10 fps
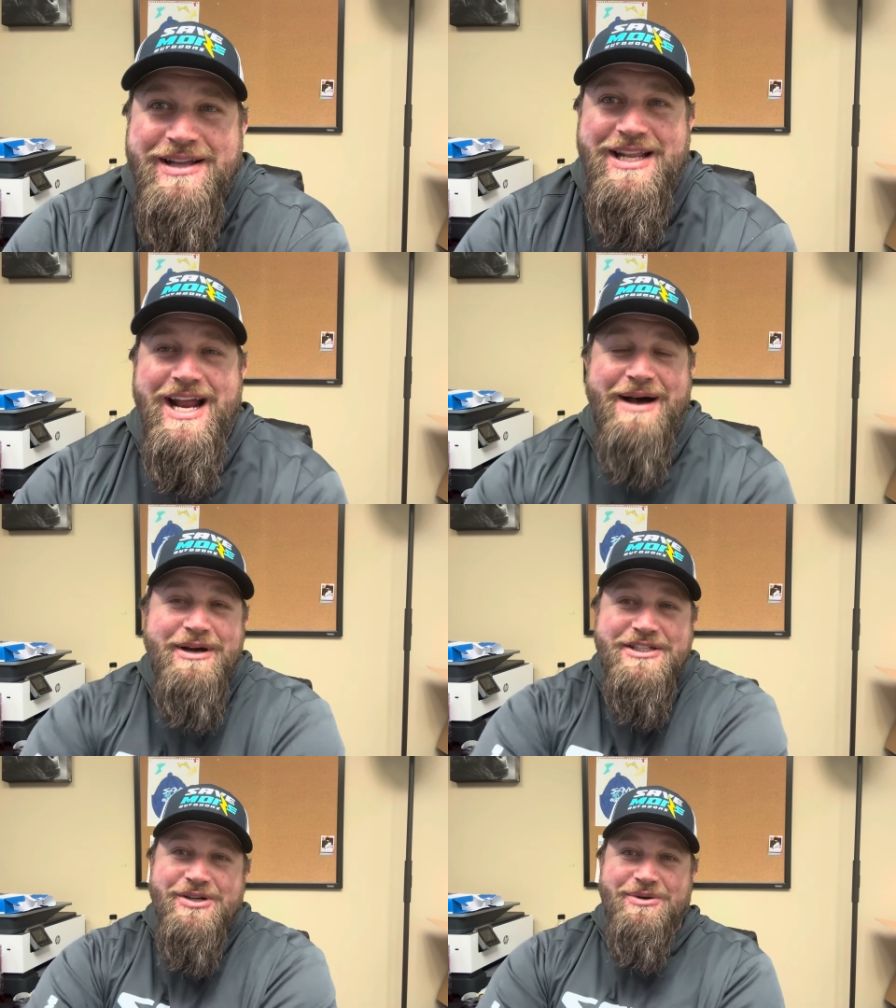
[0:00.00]
Not
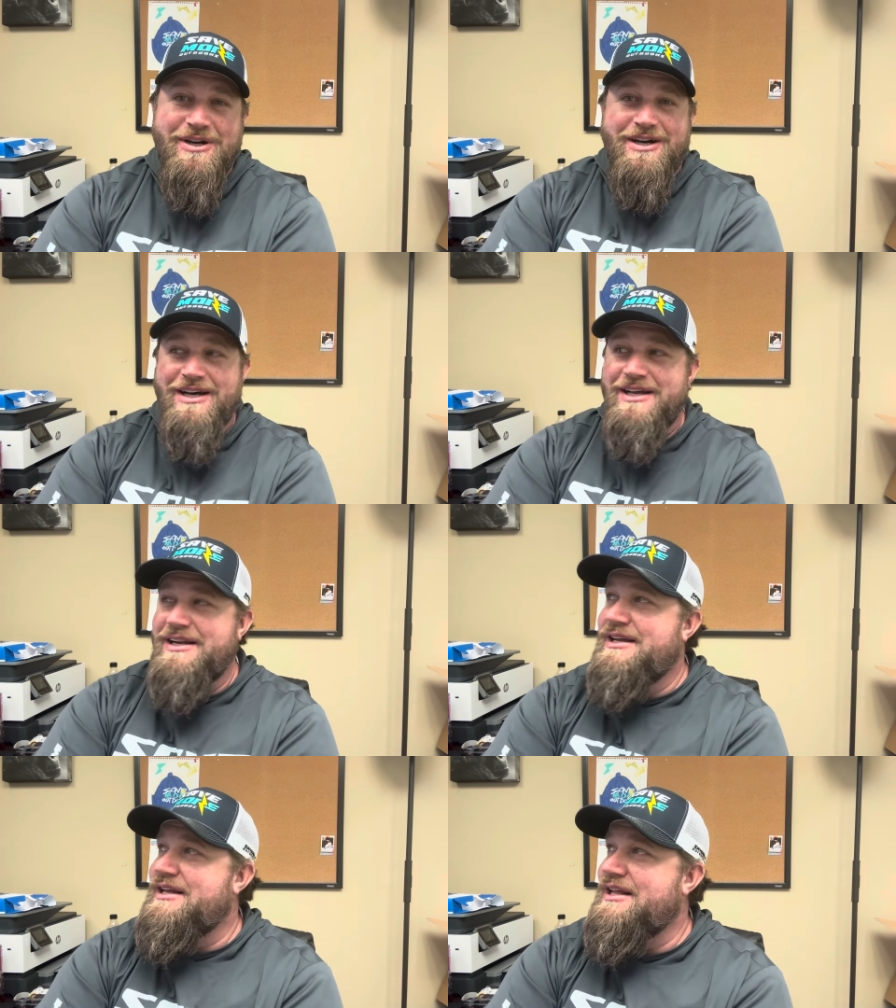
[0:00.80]
much going
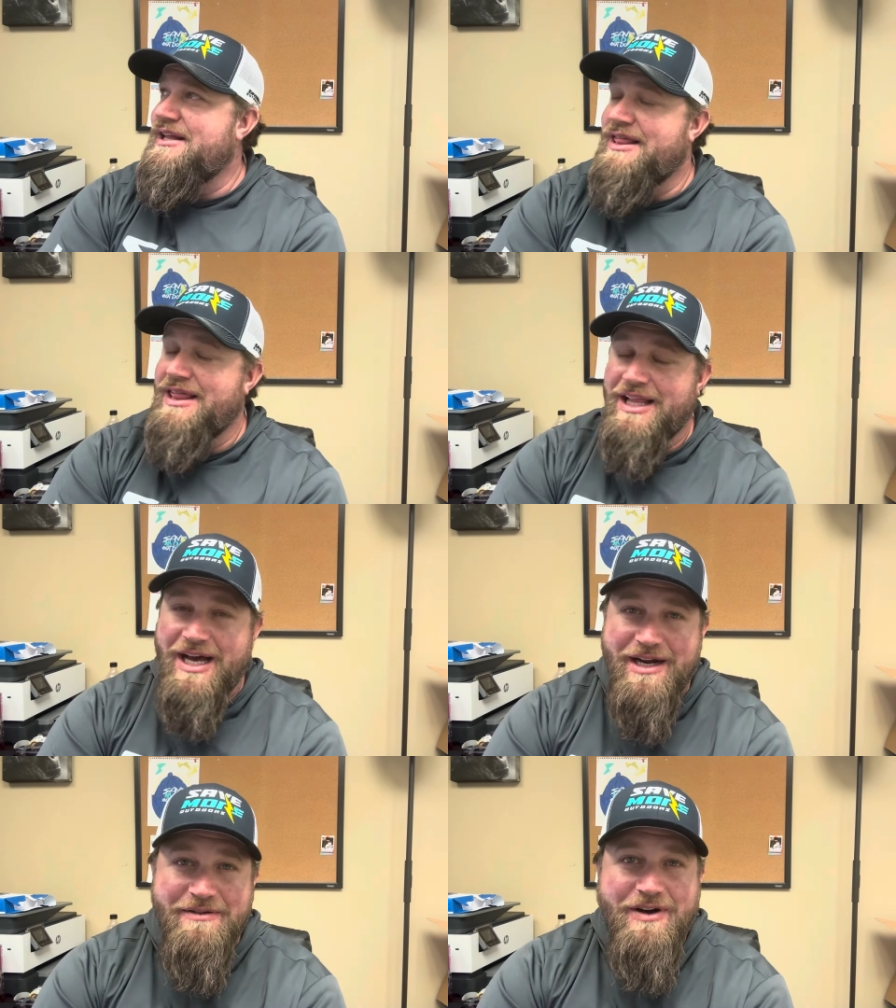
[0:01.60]
on. A
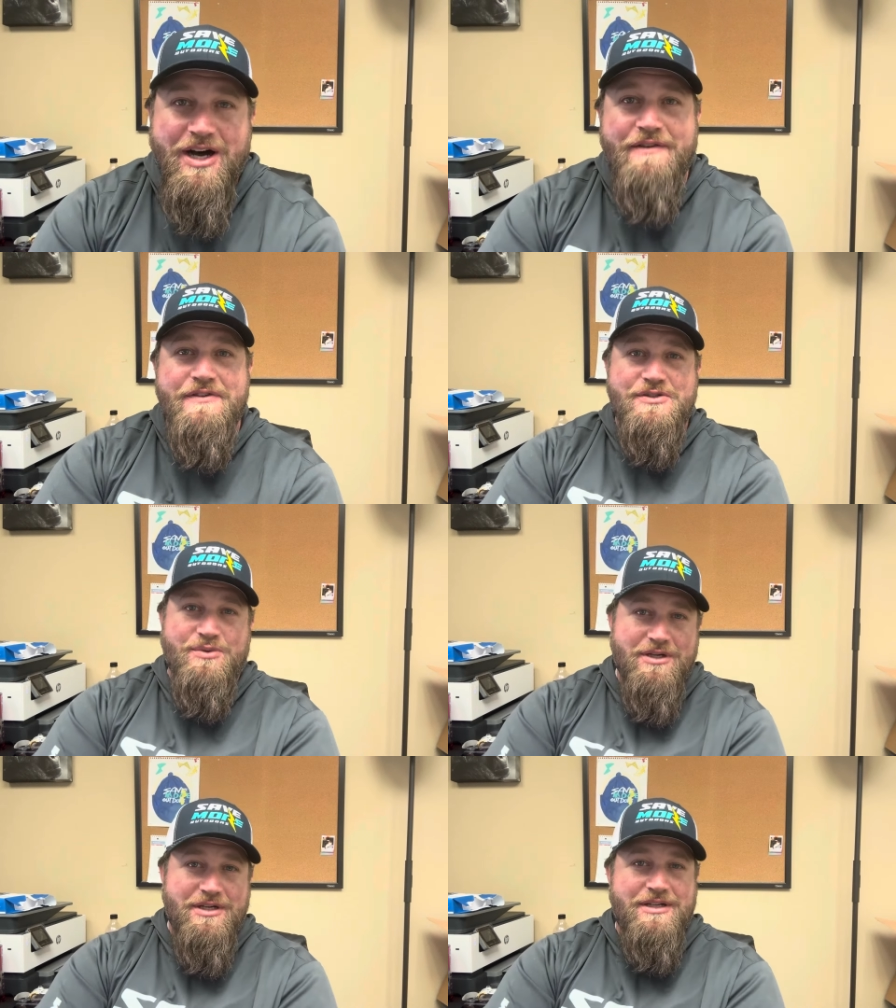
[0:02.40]
lot of office
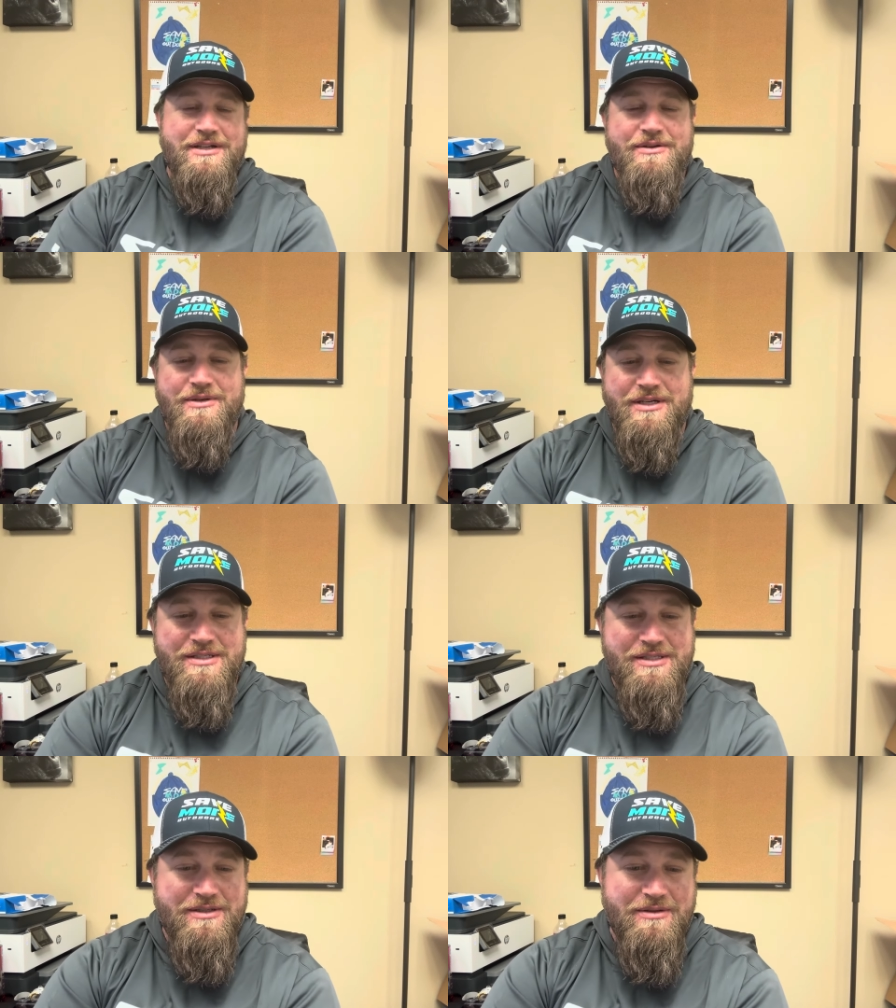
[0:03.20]
work going on.
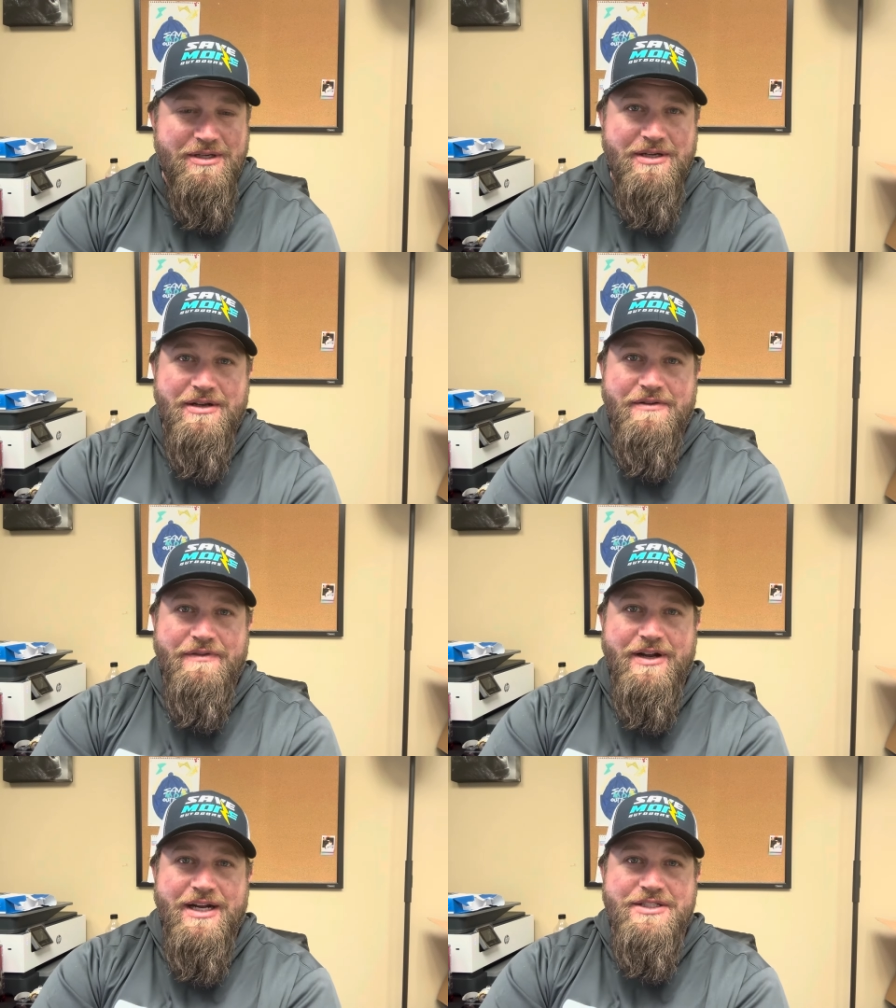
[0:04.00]
So
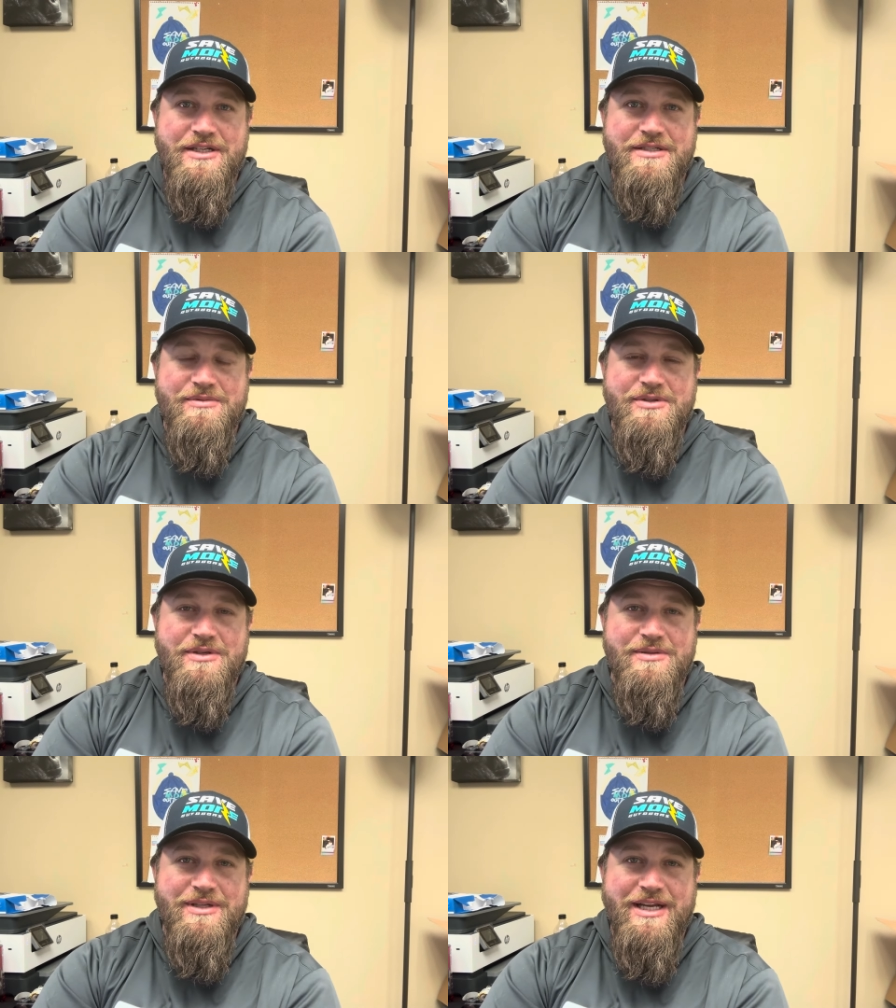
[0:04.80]
figured I'd share some
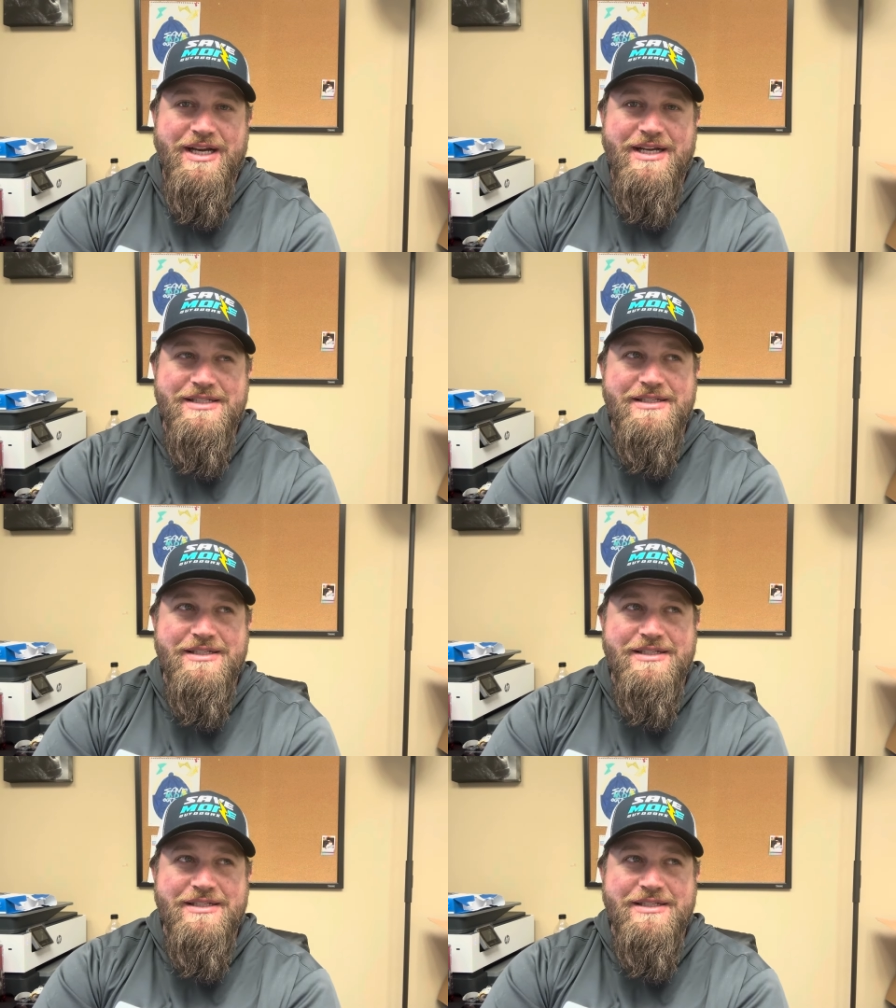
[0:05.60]
stories with you guys.